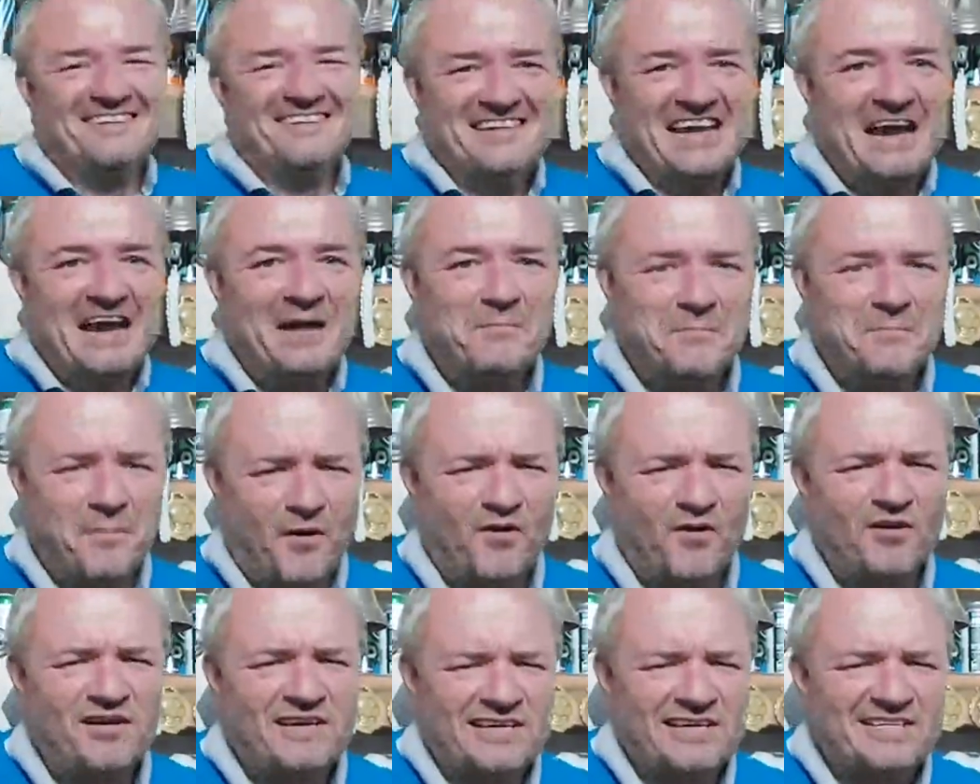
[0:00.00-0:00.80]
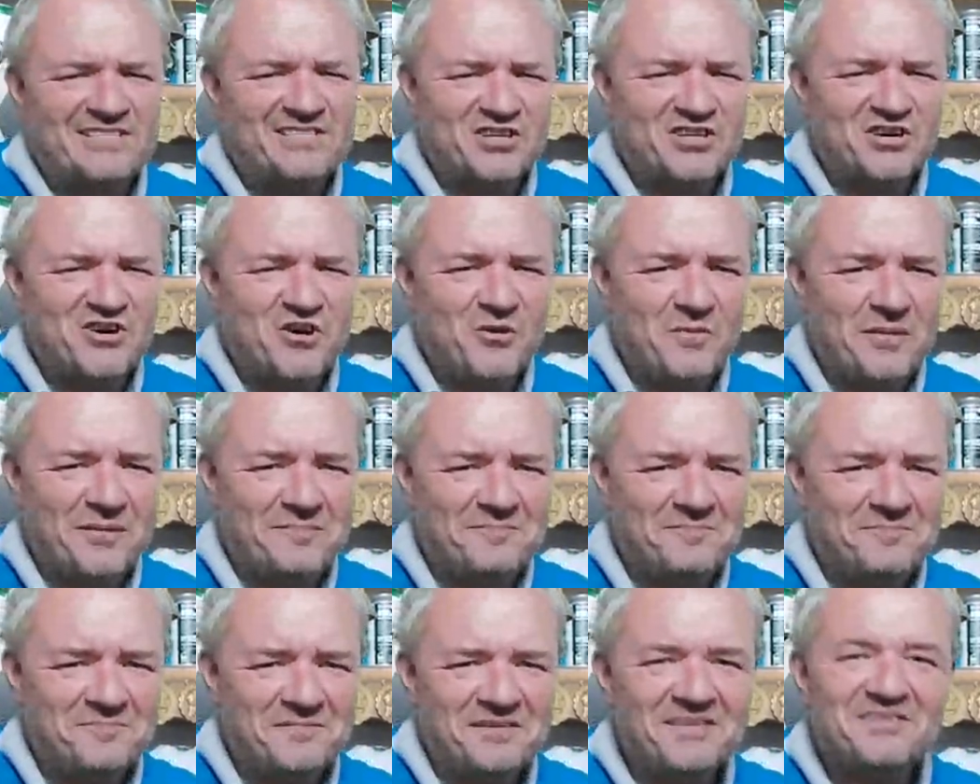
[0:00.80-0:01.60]
Yeah, bollockings are
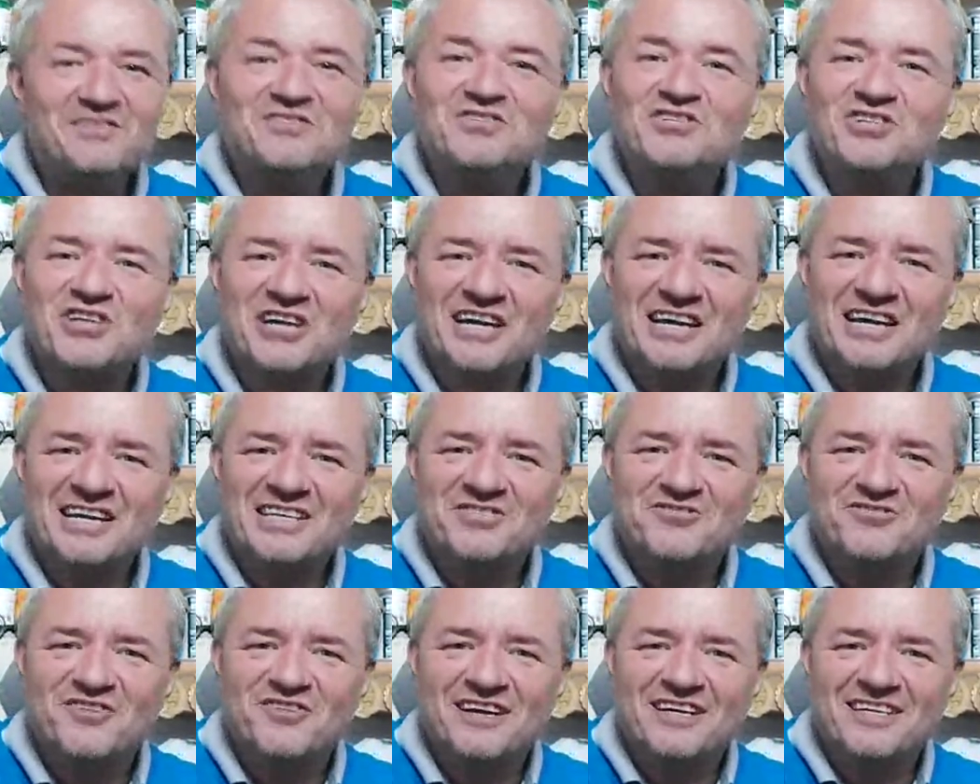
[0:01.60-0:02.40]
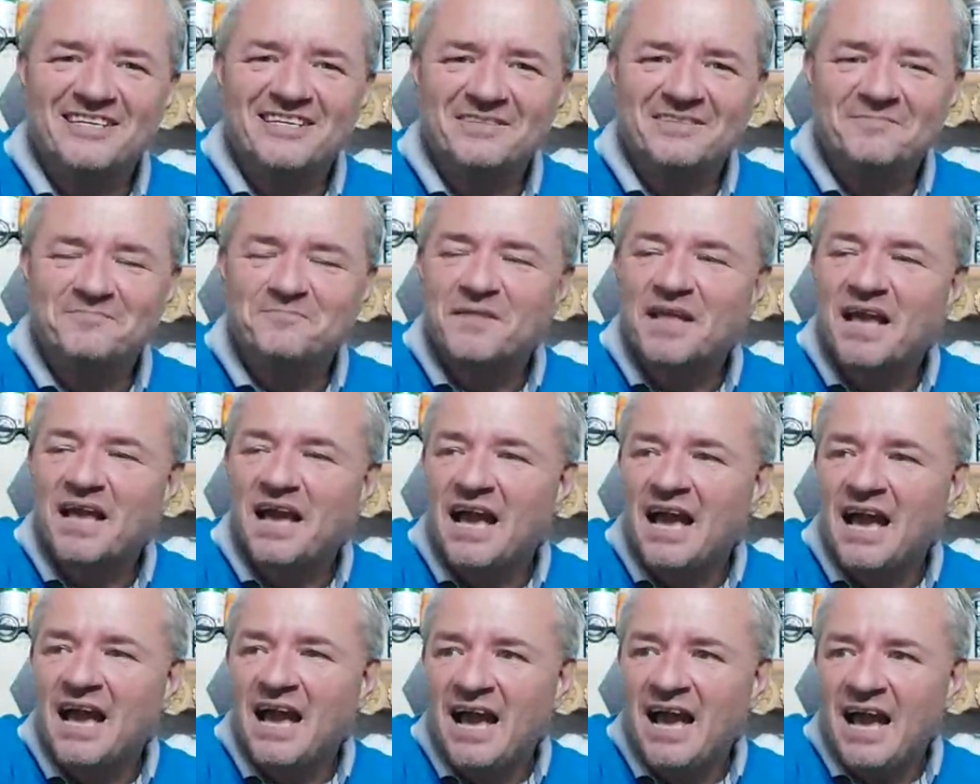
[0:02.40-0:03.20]
coming. Cheers, Craig.
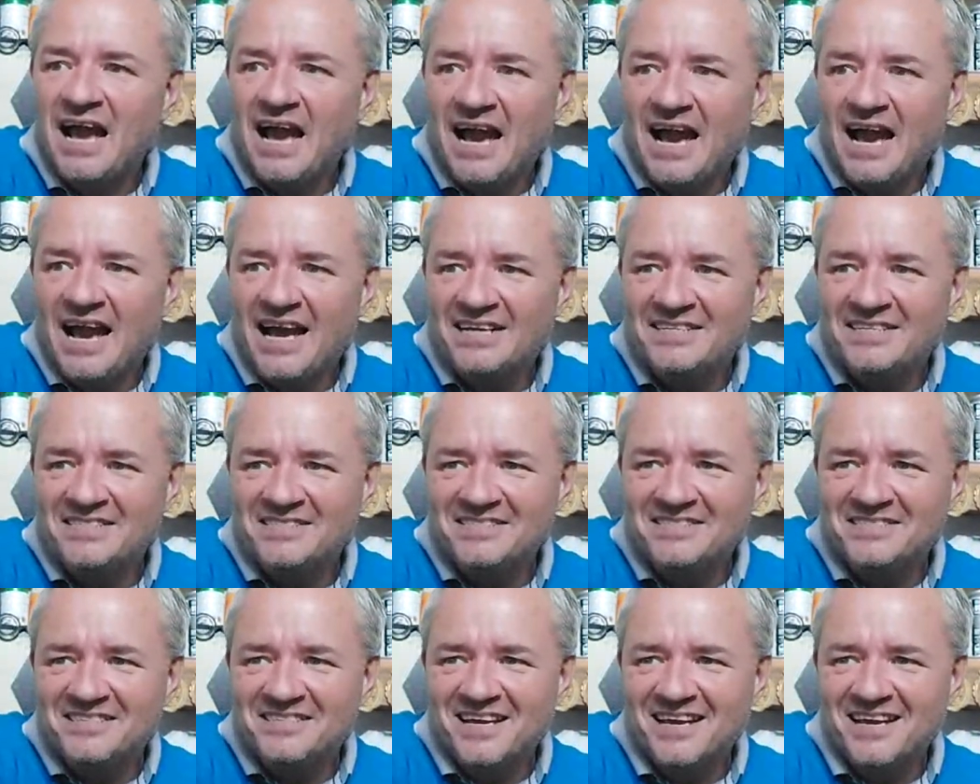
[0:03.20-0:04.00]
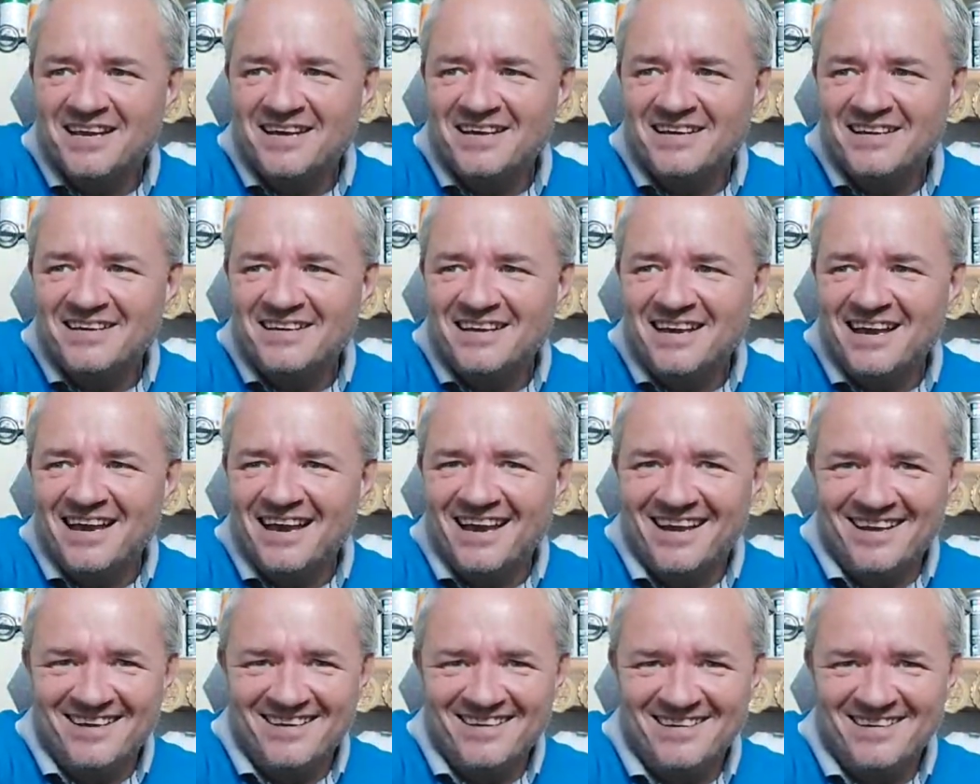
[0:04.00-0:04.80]
And yeah.